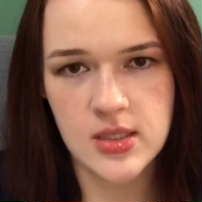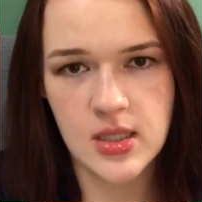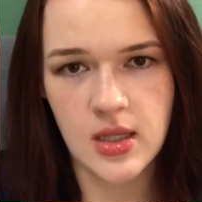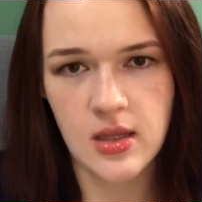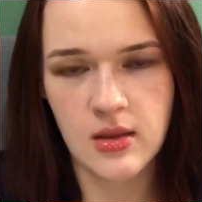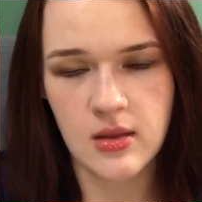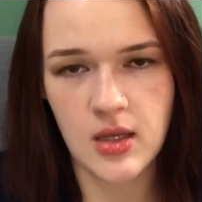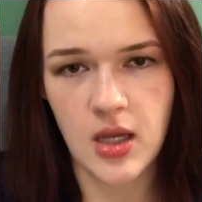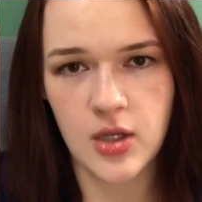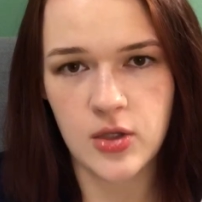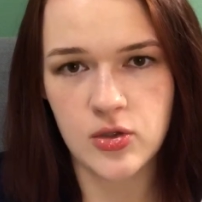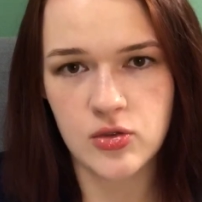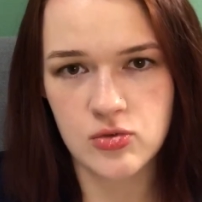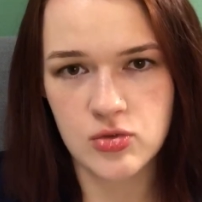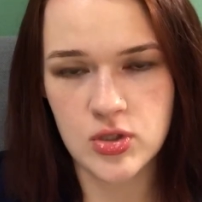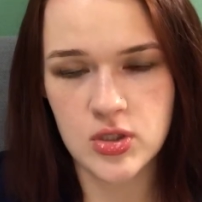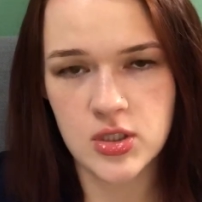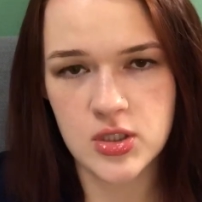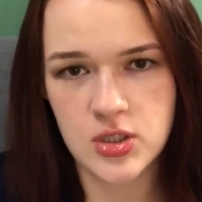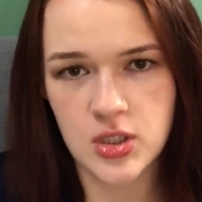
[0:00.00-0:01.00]
And I
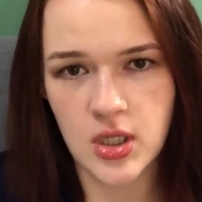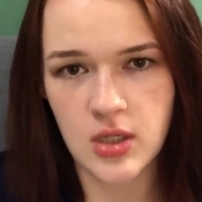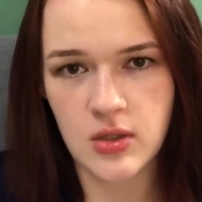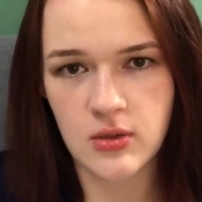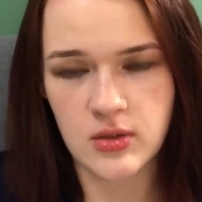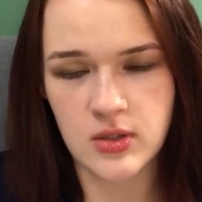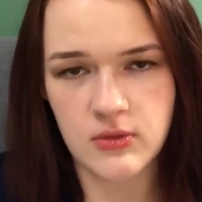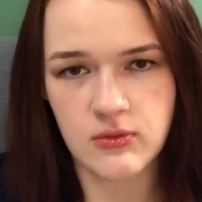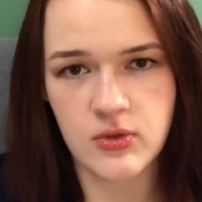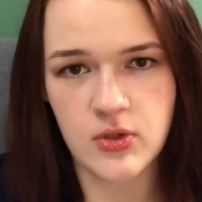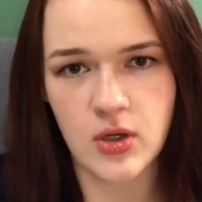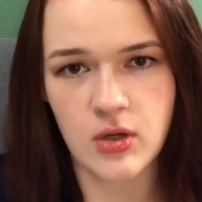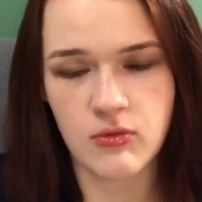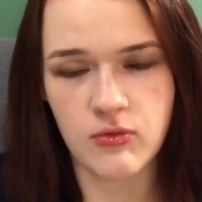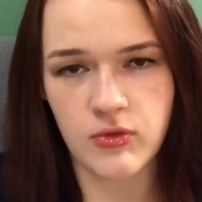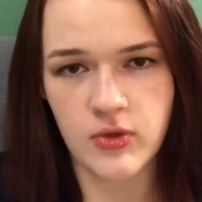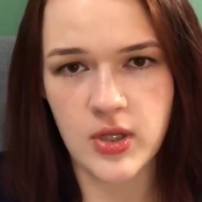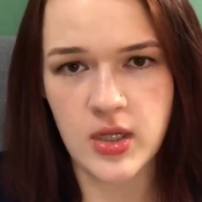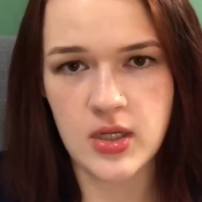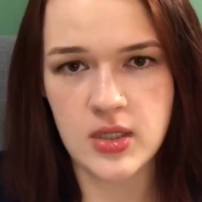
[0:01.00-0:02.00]
usually try to leave it on
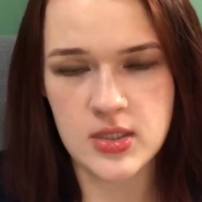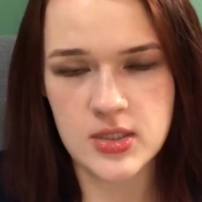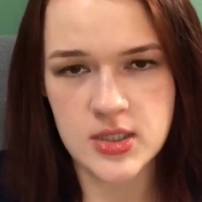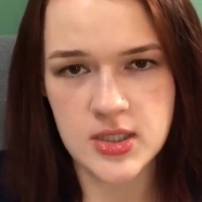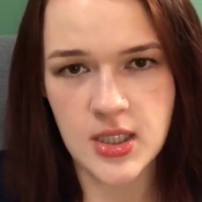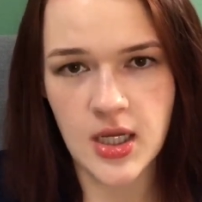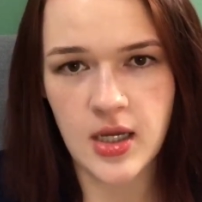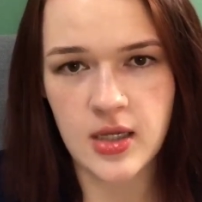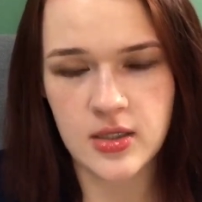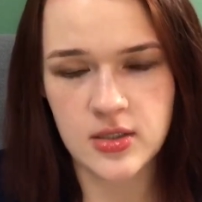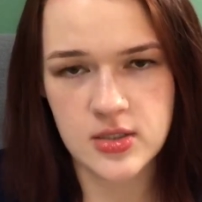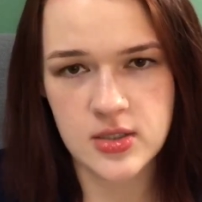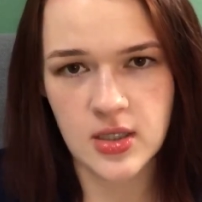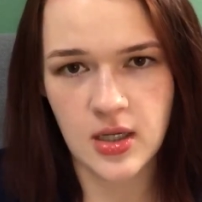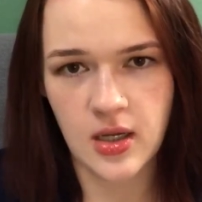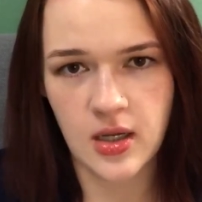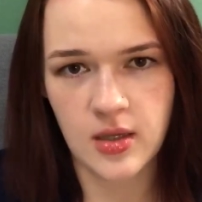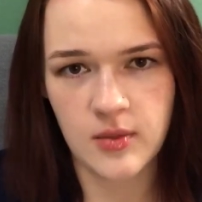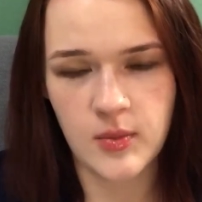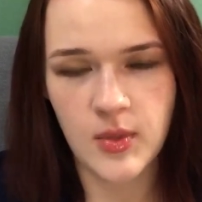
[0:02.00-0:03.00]
for that entire
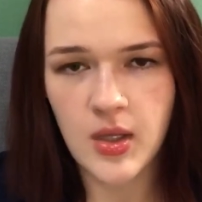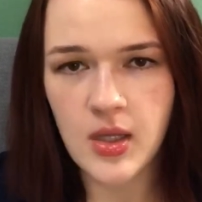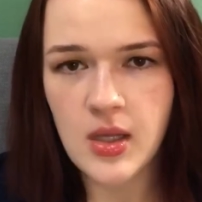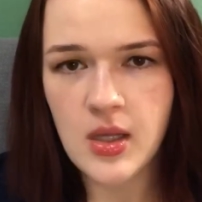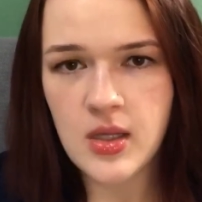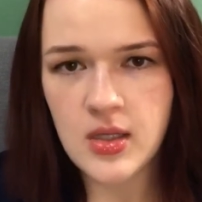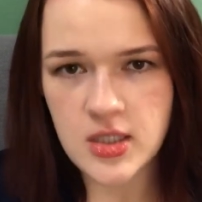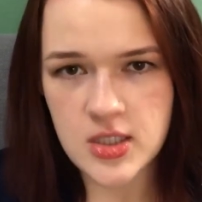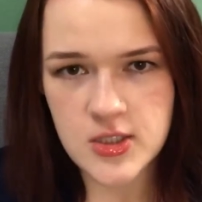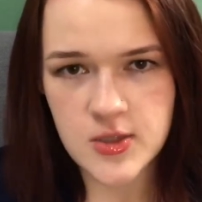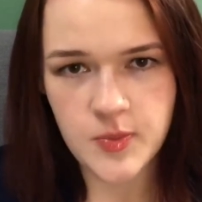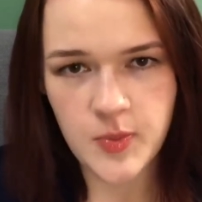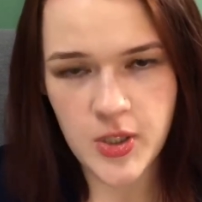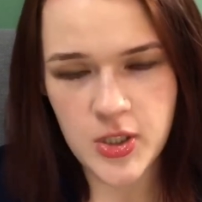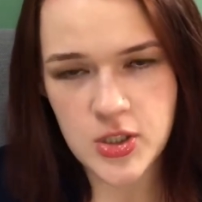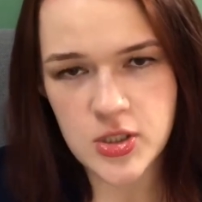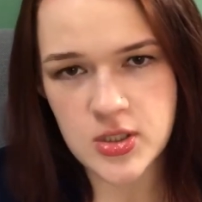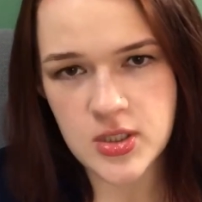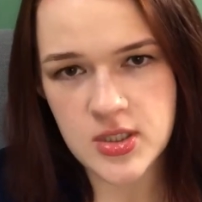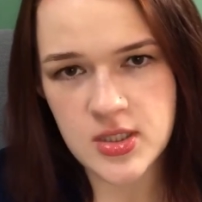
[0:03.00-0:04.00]
time,
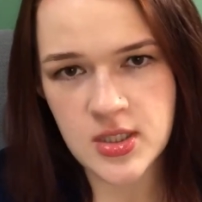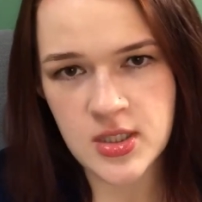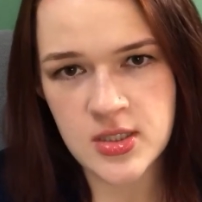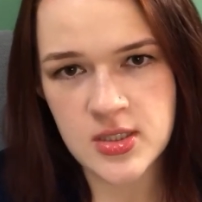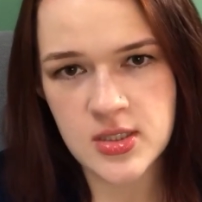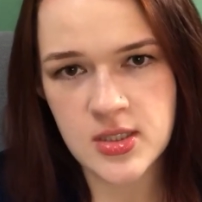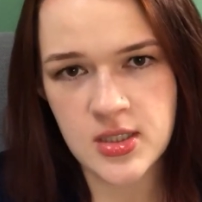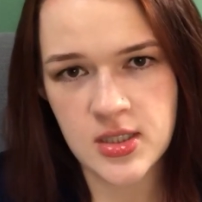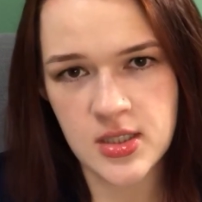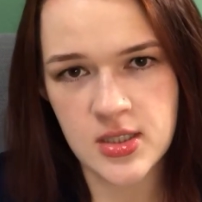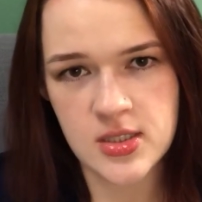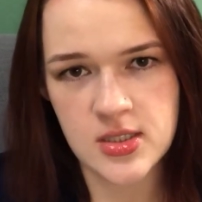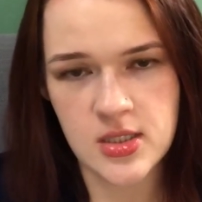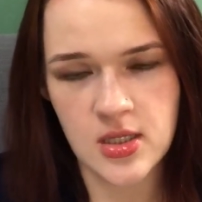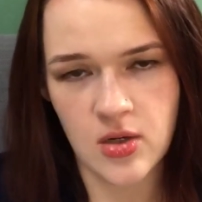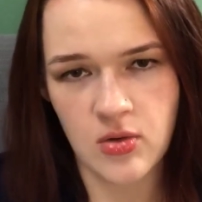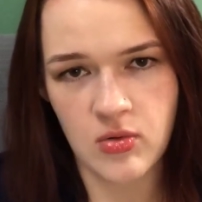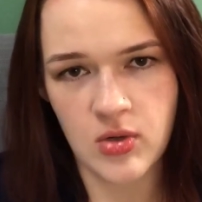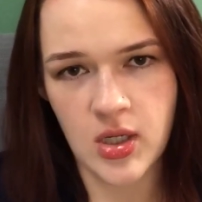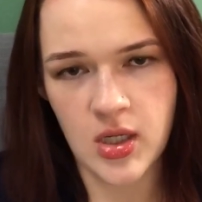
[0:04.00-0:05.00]
especially since these
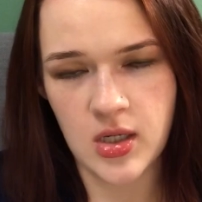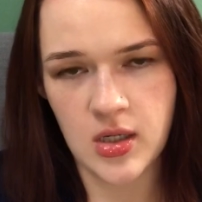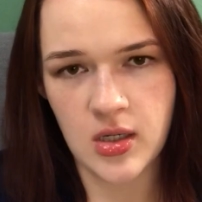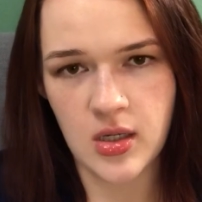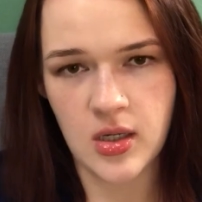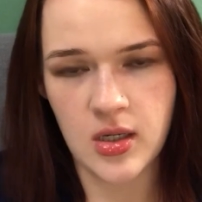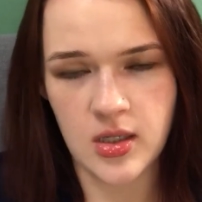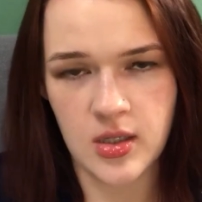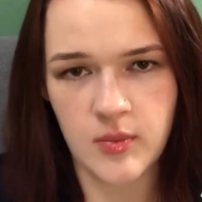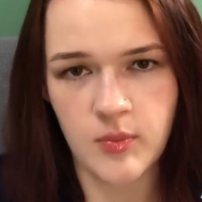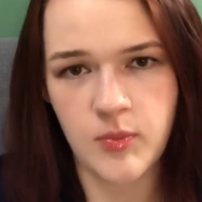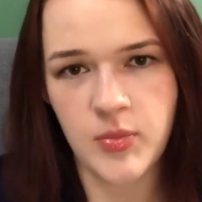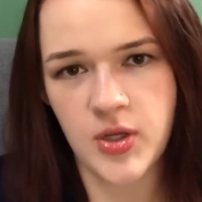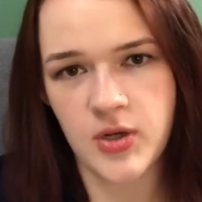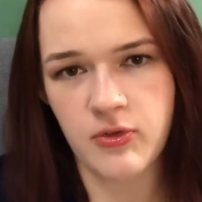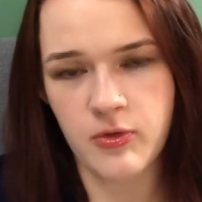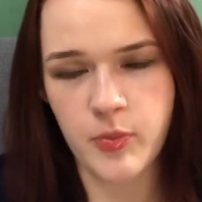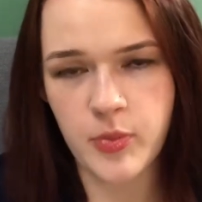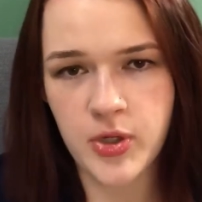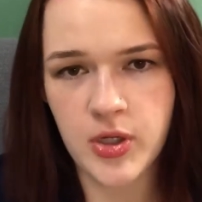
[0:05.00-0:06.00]
run at a bit of
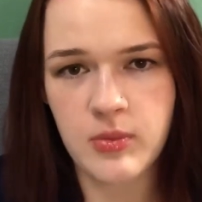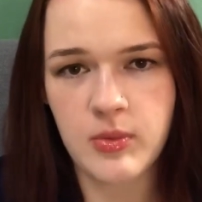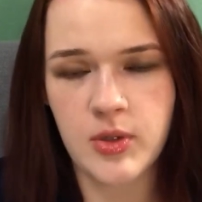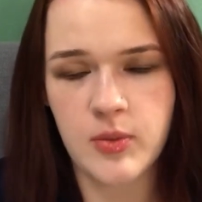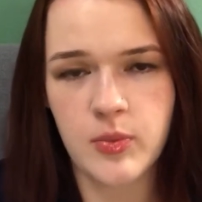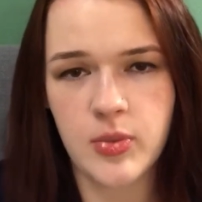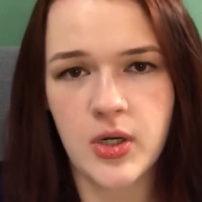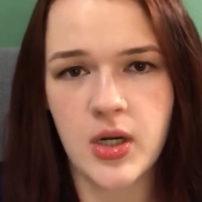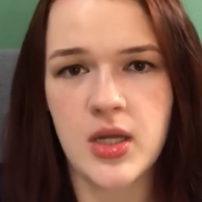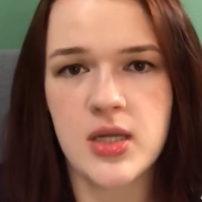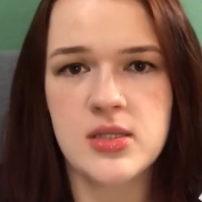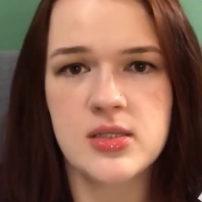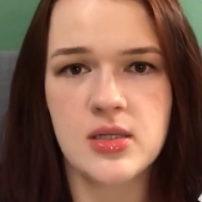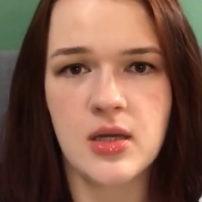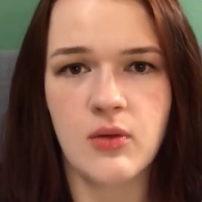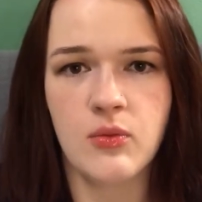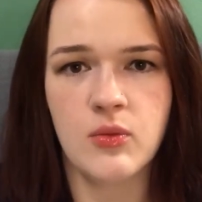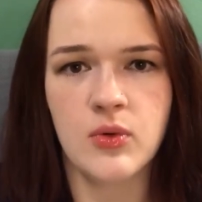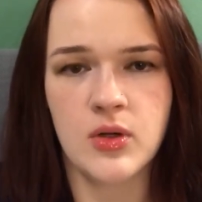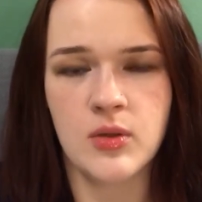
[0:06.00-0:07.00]
a premium price. I
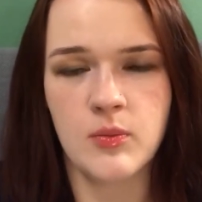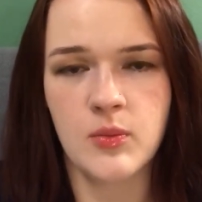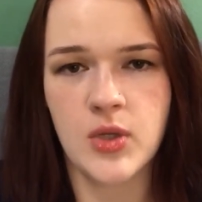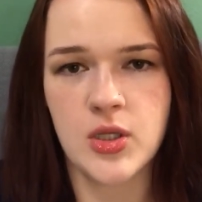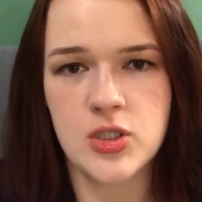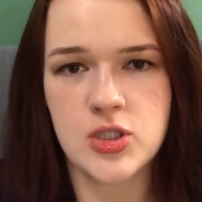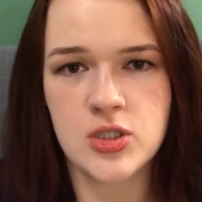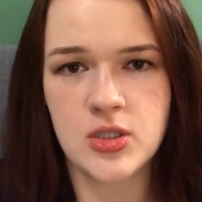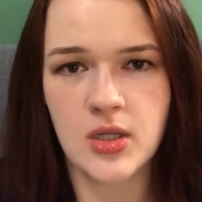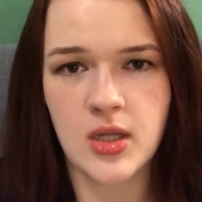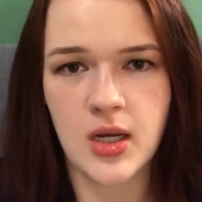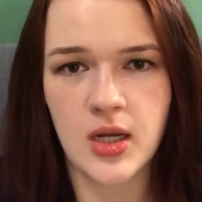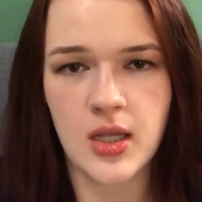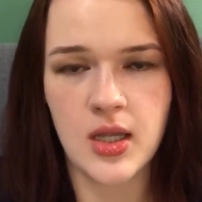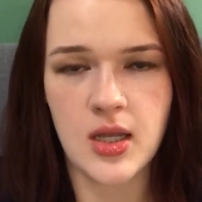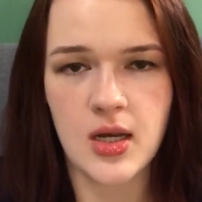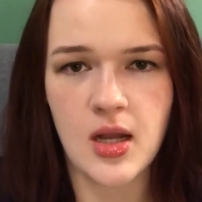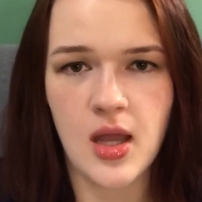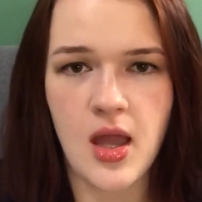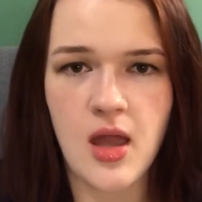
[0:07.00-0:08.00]
want to make sure that I
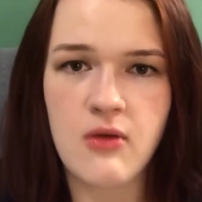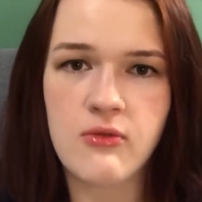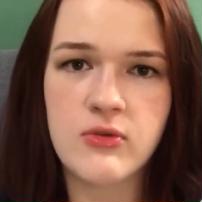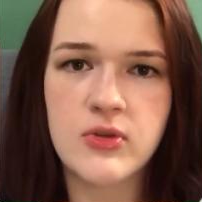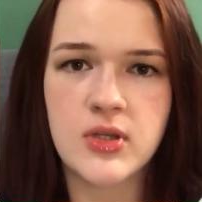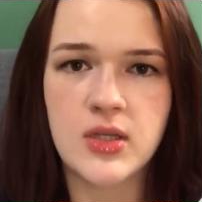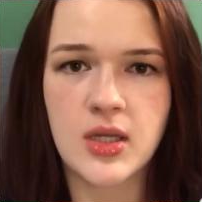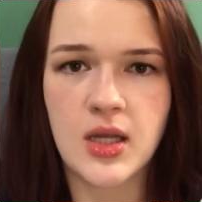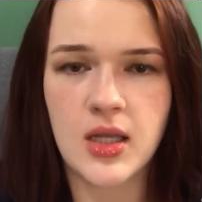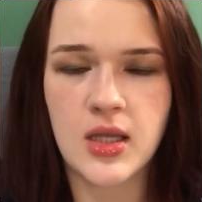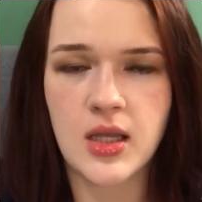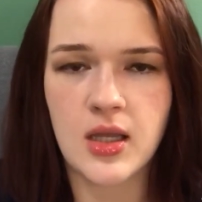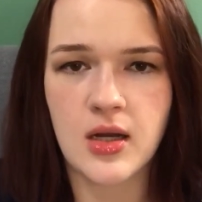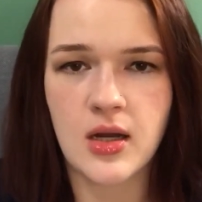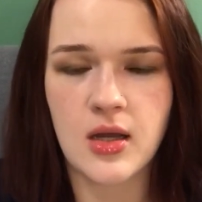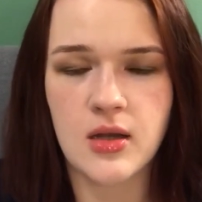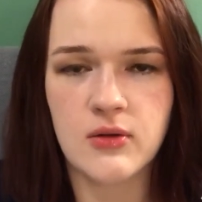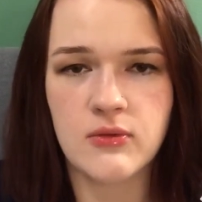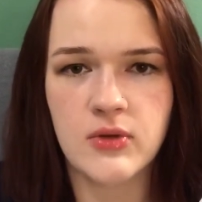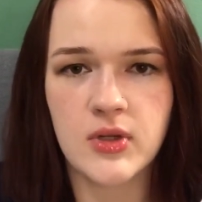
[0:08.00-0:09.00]
get everything I can
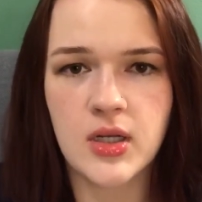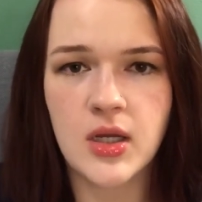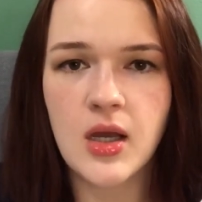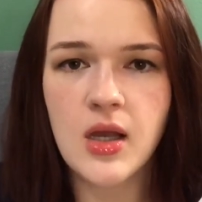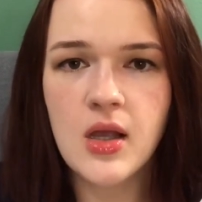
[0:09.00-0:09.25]
out of it.